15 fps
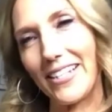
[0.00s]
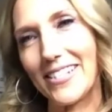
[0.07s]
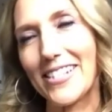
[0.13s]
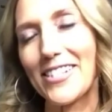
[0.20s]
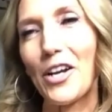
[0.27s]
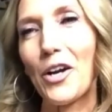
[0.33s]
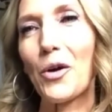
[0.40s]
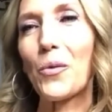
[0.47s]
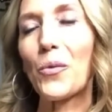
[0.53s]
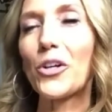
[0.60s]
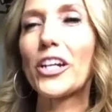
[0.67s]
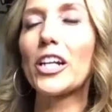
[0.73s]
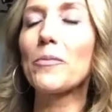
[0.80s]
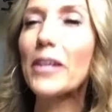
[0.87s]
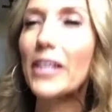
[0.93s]
So we're going
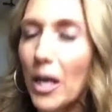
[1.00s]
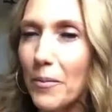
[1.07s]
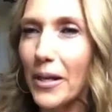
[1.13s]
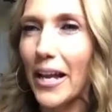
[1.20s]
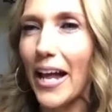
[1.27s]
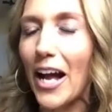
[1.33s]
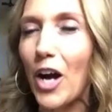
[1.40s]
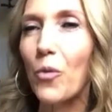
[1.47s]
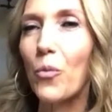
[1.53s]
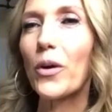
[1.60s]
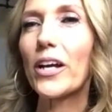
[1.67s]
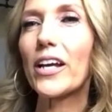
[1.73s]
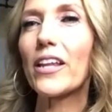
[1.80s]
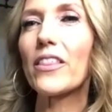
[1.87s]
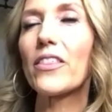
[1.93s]
to be coming out
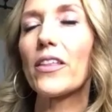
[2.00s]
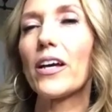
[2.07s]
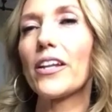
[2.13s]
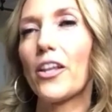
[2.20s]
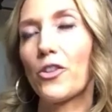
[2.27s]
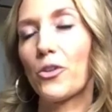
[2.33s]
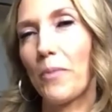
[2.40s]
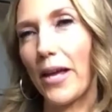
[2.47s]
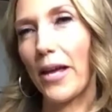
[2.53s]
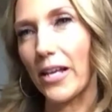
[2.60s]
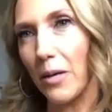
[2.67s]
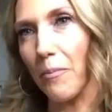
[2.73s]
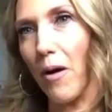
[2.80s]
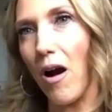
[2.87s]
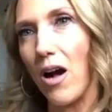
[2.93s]
with another makeup
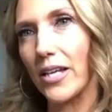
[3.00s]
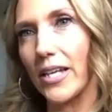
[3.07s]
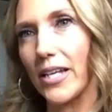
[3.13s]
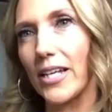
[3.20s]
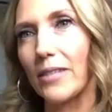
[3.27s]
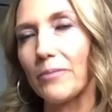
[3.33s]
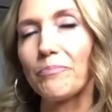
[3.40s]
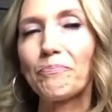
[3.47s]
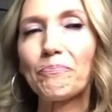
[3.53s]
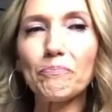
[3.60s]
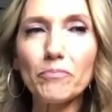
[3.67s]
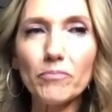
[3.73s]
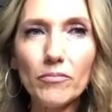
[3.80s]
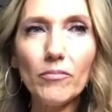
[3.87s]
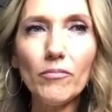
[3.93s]
pocket.
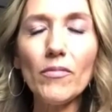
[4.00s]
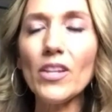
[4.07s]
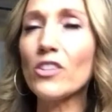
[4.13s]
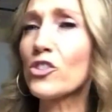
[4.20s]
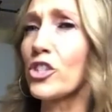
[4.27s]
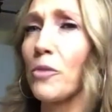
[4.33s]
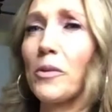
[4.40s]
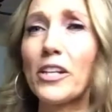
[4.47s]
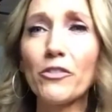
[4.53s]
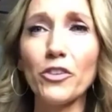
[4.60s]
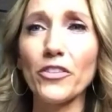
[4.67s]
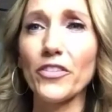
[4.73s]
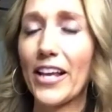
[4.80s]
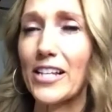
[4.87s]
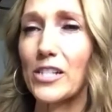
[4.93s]
There's so many different
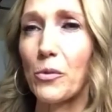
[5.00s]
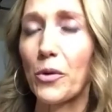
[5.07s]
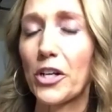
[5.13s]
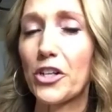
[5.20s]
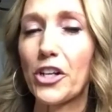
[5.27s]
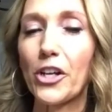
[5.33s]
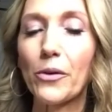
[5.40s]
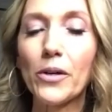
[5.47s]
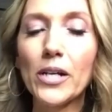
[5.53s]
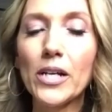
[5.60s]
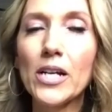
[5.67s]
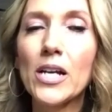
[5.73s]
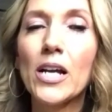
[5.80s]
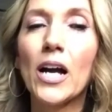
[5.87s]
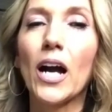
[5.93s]
things we want to do.
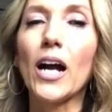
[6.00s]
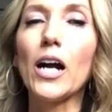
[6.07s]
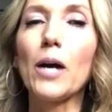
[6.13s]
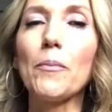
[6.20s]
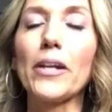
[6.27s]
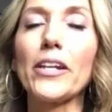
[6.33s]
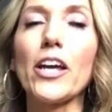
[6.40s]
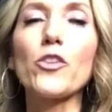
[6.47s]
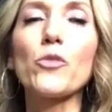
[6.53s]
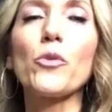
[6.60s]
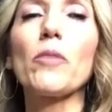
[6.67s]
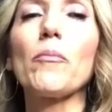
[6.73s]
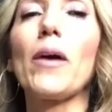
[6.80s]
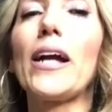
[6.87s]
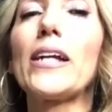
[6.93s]
Another one of
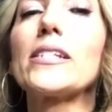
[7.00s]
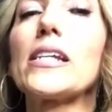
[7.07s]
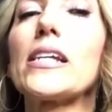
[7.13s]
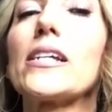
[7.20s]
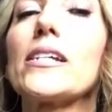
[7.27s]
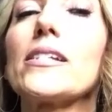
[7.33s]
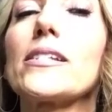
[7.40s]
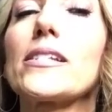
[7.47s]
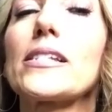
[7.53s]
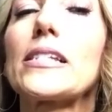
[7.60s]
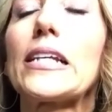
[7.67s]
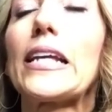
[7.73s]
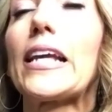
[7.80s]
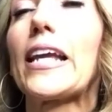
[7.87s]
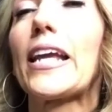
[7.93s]
my ideas,
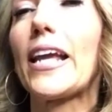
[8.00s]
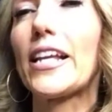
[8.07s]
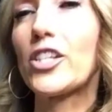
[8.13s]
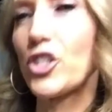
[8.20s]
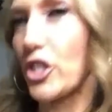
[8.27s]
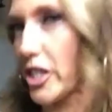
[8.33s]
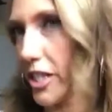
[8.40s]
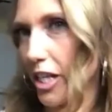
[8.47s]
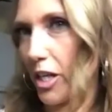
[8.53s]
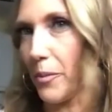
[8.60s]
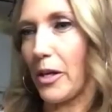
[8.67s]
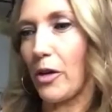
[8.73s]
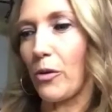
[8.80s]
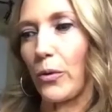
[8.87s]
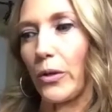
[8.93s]
it's just going to
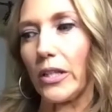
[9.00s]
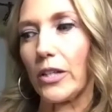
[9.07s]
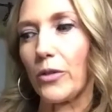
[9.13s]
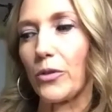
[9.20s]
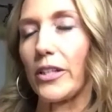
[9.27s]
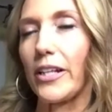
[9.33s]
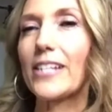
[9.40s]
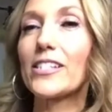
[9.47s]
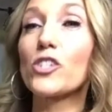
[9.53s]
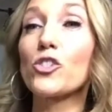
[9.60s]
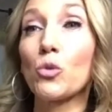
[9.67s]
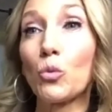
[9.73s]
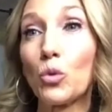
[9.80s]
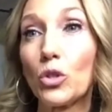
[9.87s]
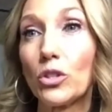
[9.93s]
be really, really, it's a
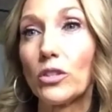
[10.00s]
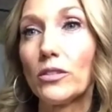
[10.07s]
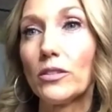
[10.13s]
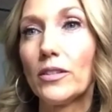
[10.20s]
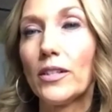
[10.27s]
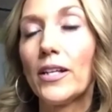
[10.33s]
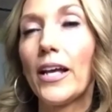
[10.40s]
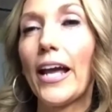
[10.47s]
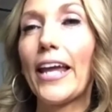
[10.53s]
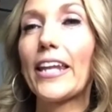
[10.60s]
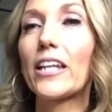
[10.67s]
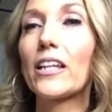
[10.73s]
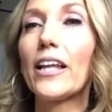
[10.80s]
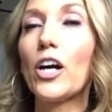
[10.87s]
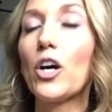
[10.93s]
tool, and
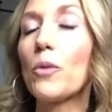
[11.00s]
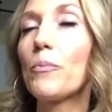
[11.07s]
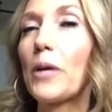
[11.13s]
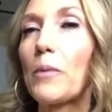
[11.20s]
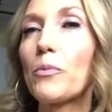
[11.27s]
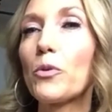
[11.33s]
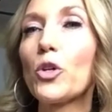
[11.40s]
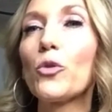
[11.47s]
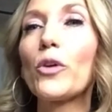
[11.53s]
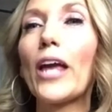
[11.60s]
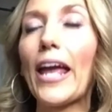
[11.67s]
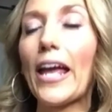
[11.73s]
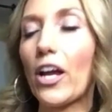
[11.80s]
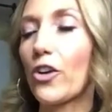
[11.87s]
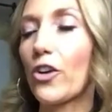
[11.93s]
it'll help people who
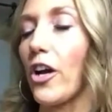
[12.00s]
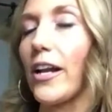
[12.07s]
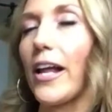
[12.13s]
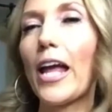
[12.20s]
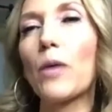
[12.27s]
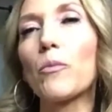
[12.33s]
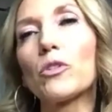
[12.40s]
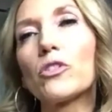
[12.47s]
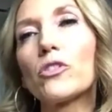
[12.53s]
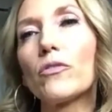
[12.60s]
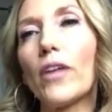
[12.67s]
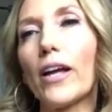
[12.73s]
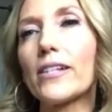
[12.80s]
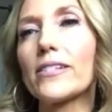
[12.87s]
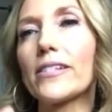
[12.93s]
are not able,
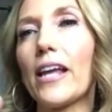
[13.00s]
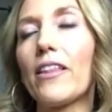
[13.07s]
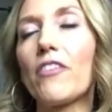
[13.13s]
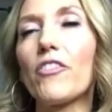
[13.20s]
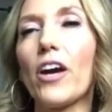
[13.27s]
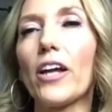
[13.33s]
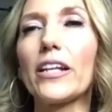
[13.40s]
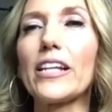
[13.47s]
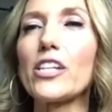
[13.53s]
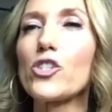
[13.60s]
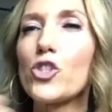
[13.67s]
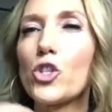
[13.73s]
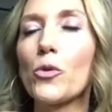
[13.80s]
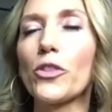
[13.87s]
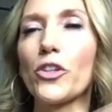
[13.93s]
like say they've got an
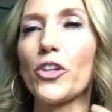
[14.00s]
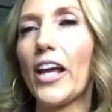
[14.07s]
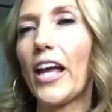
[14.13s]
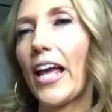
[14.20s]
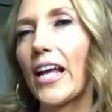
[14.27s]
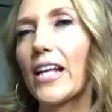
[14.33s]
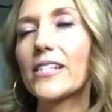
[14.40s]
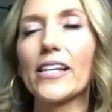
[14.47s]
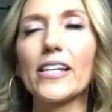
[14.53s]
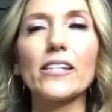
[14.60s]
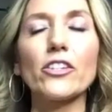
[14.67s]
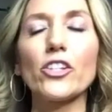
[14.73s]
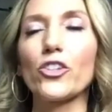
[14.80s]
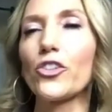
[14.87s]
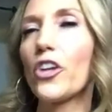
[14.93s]
issue with their hands,
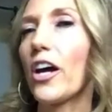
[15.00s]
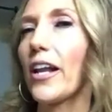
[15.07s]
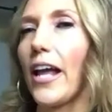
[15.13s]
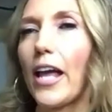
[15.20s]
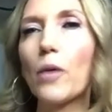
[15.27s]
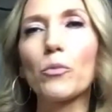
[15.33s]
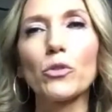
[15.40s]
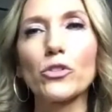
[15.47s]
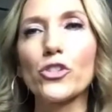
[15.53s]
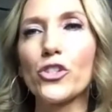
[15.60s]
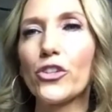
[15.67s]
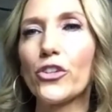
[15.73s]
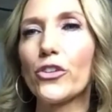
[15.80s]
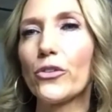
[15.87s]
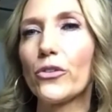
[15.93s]
they're not able
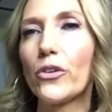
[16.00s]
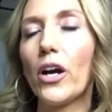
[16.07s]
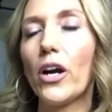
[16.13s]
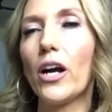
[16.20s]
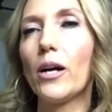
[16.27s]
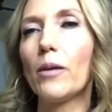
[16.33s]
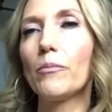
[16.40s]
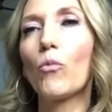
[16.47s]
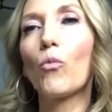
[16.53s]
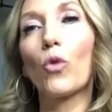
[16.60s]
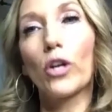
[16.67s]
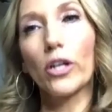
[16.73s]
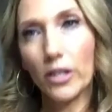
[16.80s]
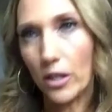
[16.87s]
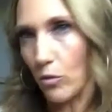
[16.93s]
to
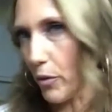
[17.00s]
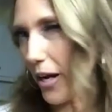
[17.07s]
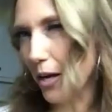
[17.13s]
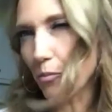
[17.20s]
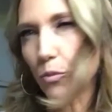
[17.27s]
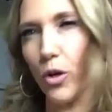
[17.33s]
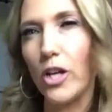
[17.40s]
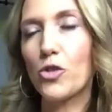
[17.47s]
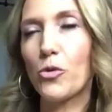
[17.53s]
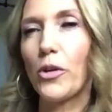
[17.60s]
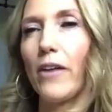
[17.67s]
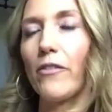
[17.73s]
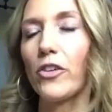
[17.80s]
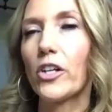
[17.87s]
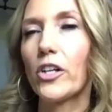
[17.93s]
work a round brush, whatever.